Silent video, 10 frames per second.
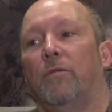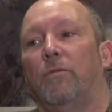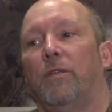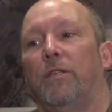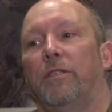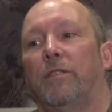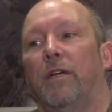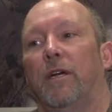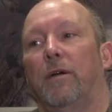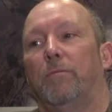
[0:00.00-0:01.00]
with
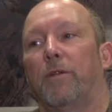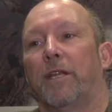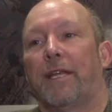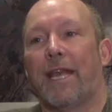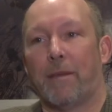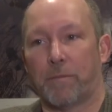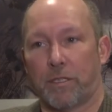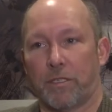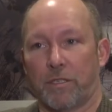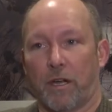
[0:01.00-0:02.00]
uh, bringing
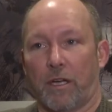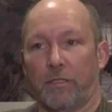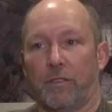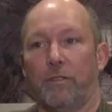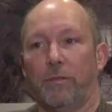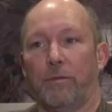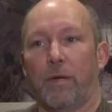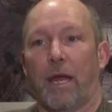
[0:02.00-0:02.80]
campuses on to